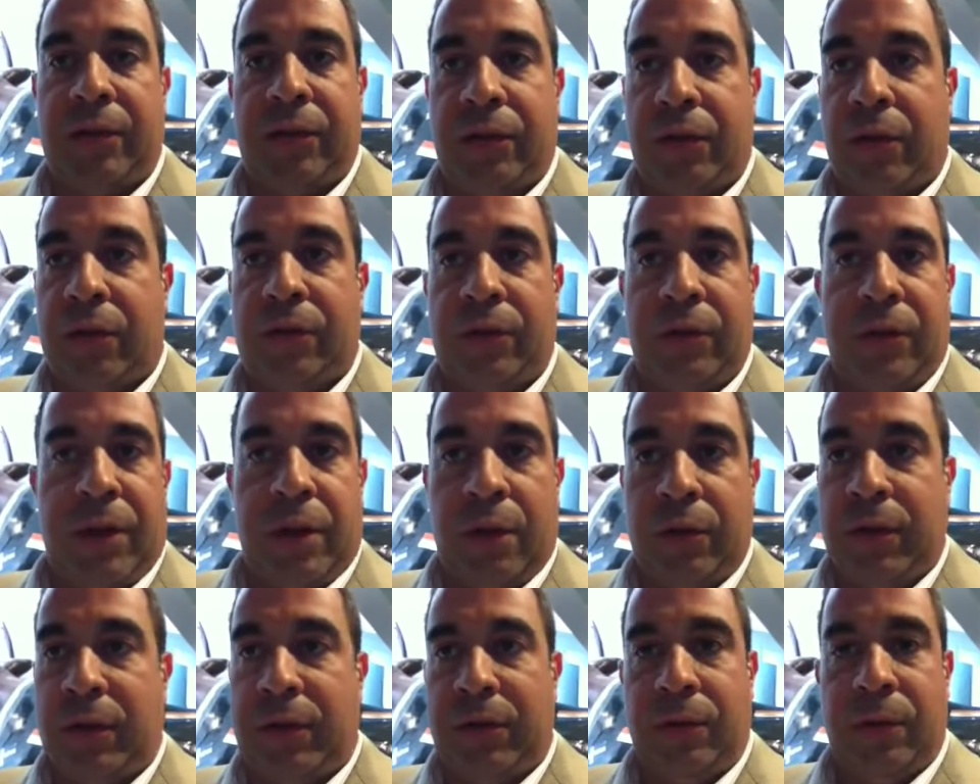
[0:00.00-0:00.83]
So those are the
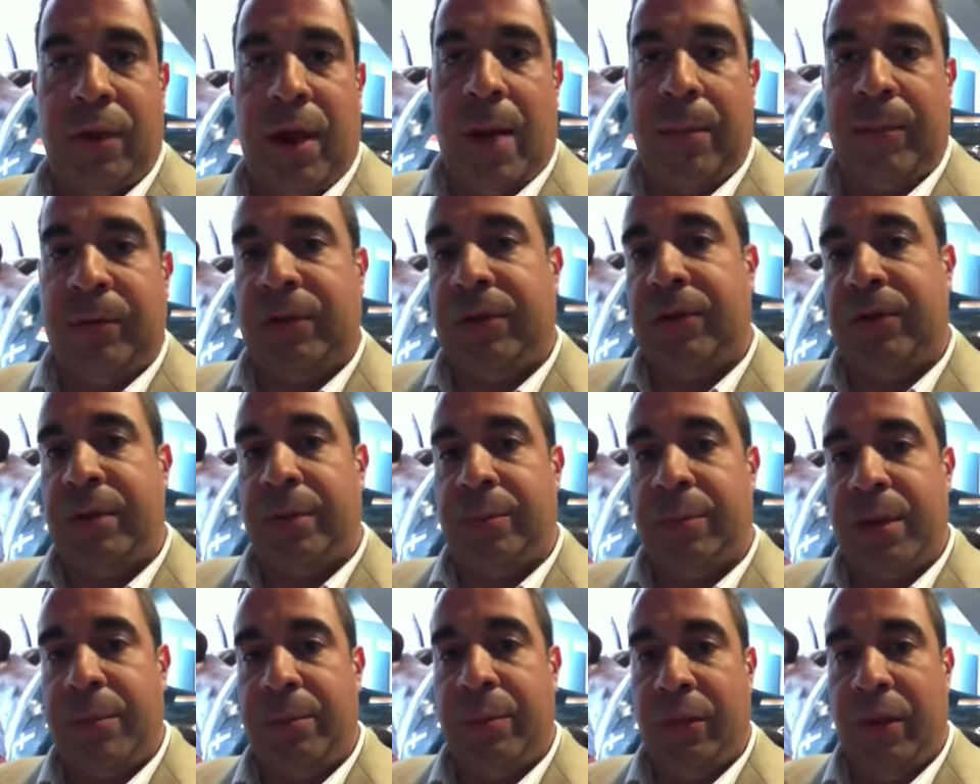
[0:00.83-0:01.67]
only two options
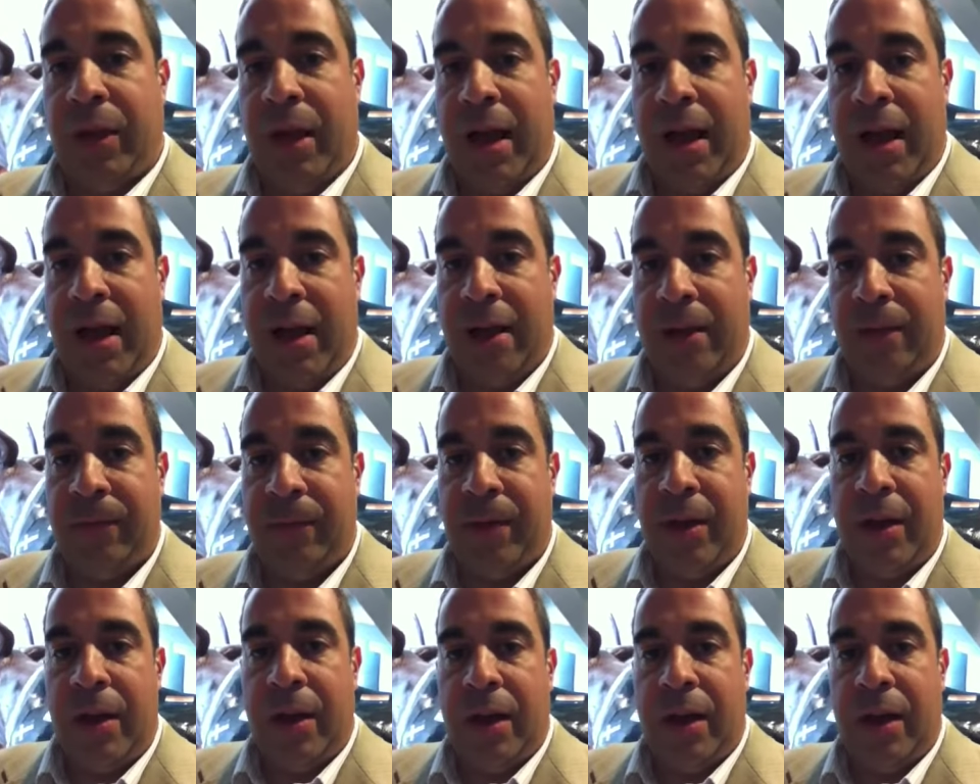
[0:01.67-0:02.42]
that people have